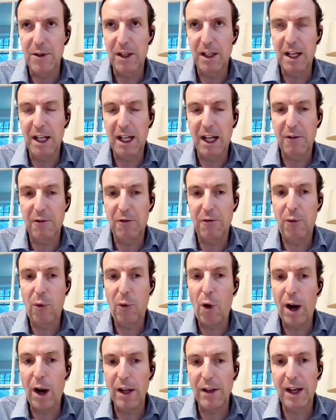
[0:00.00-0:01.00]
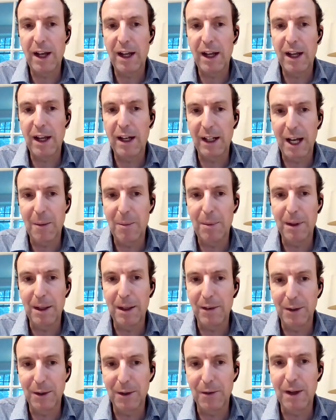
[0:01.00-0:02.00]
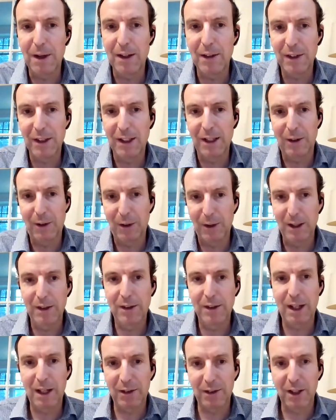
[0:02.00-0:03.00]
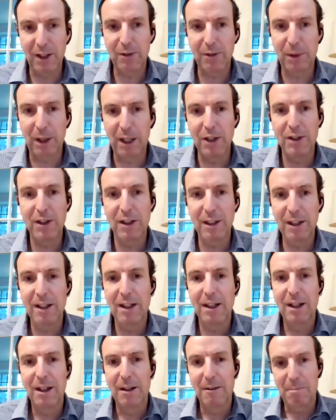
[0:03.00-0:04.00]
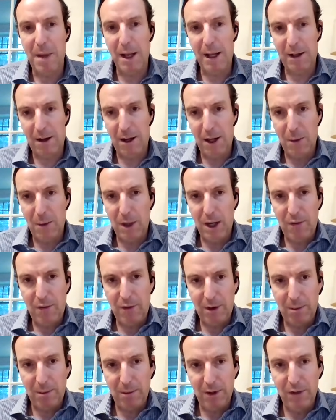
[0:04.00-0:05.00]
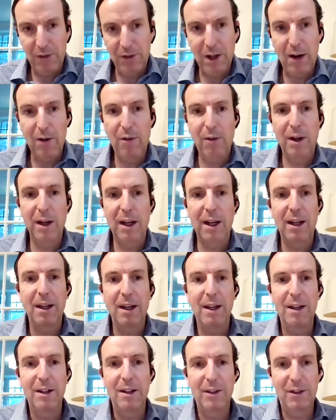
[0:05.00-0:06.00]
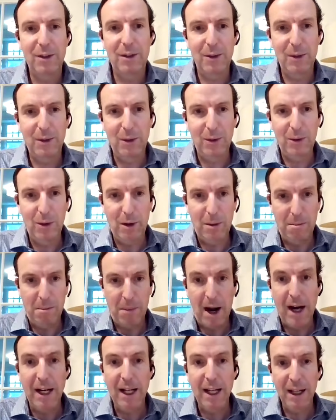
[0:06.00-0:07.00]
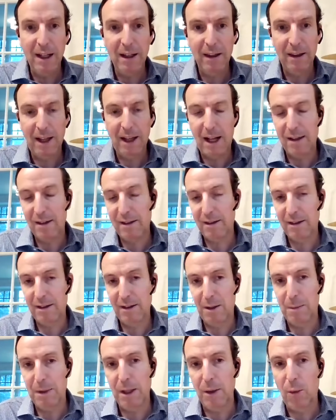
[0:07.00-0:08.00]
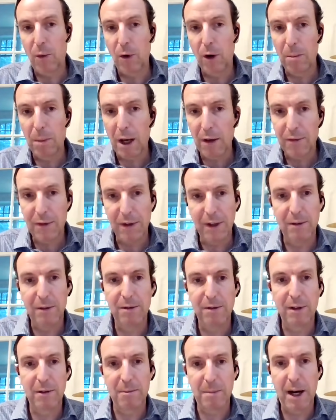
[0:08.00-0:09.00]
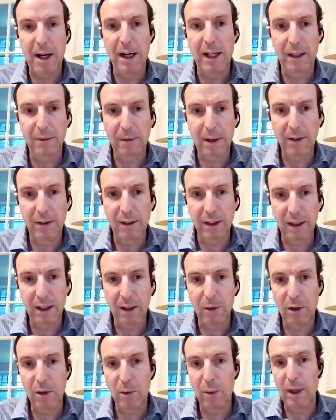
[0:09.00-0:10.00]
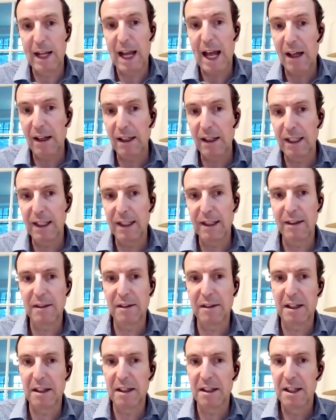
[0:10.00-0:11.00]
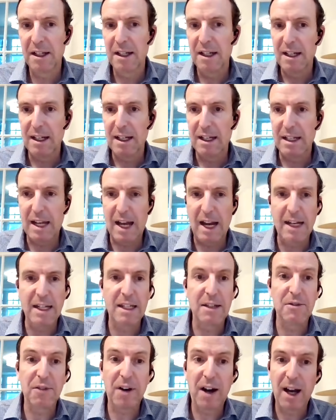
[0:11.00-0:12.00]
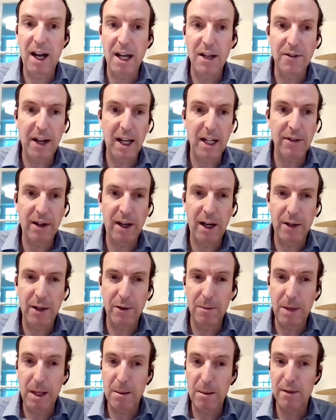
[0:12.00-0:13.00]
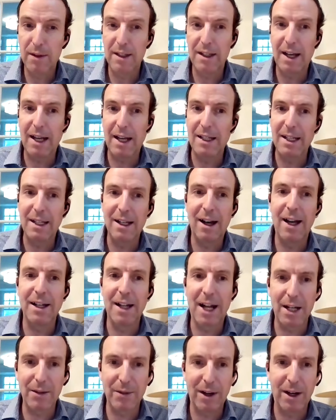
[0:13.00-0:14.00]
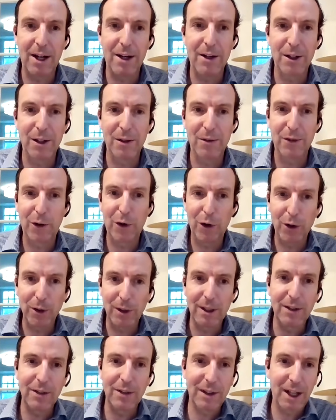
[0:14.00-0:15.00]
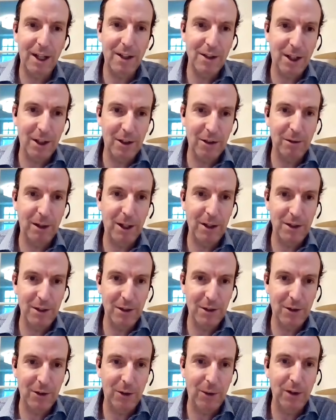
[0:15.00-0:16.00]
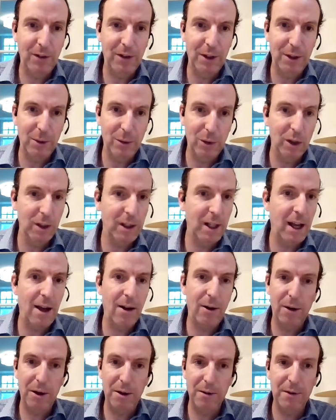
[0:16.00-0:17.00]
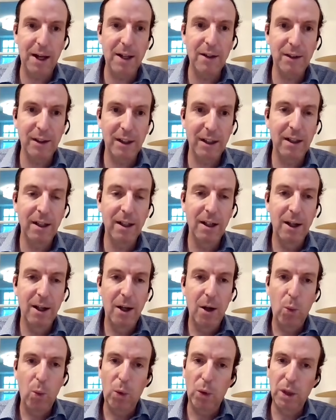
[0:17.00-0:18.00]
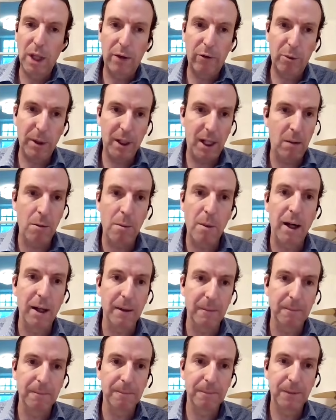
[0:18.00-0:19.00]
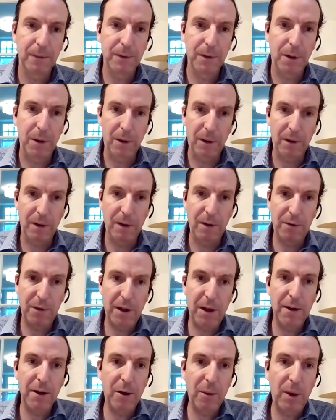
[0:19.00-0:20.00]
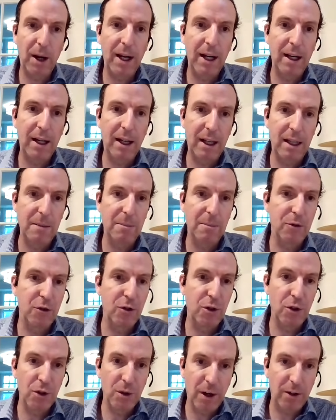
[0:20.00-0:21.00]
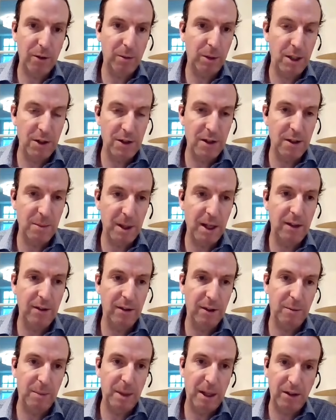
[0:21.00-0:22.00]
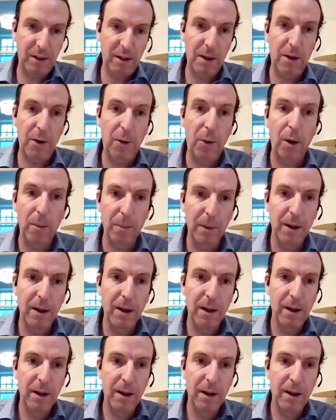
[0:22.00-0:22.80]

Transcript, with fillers: you can get four out of ten companies that you're investing in early stage exploration, make it all the way from discovery to mining, that's you'd be the Warren Buffett of, of mining investing. The, the reality is that 95 out of 100, maybe even 99 out of 100 of early stage exploration stories that you look at or invest in will never become a mine. So the failure rate in the junior exploration space is basically the norm.